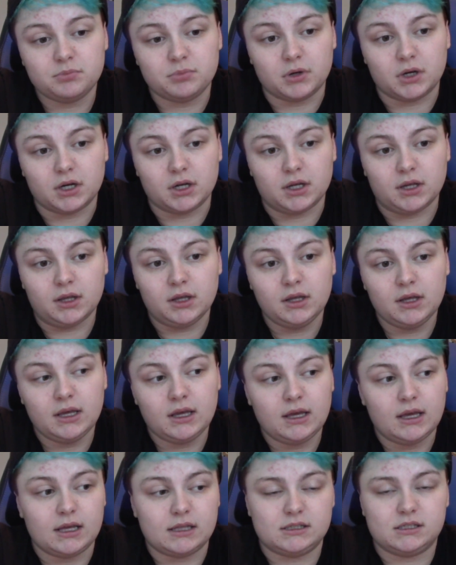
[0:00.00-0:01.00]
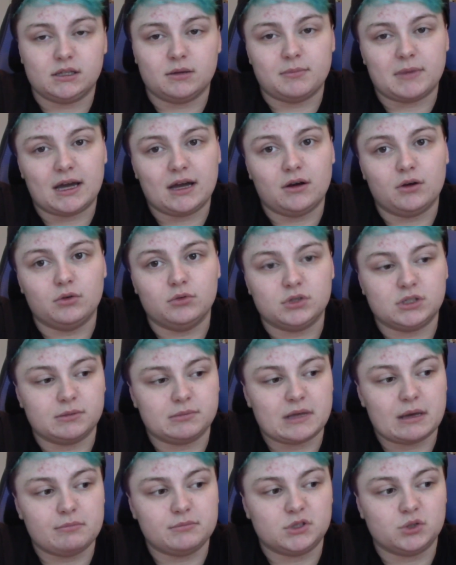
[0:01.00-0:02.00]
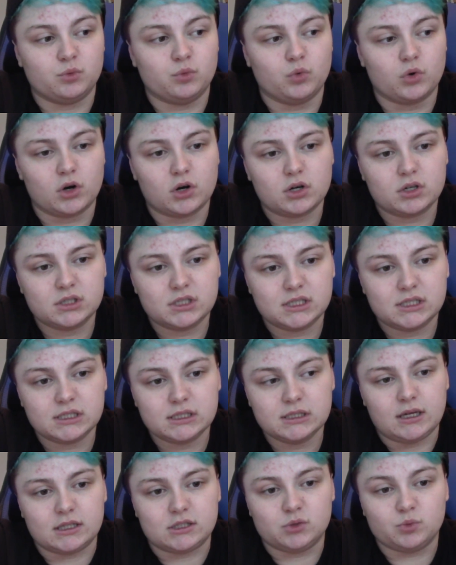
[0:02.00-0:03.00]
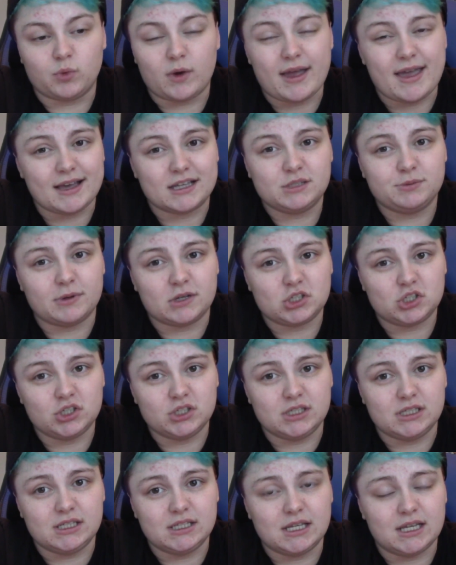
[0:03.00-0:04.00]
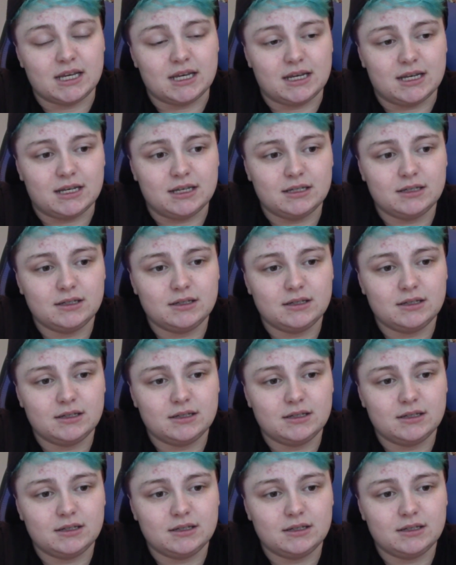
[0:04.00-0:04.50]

but it somehow sometimes works its way, especially in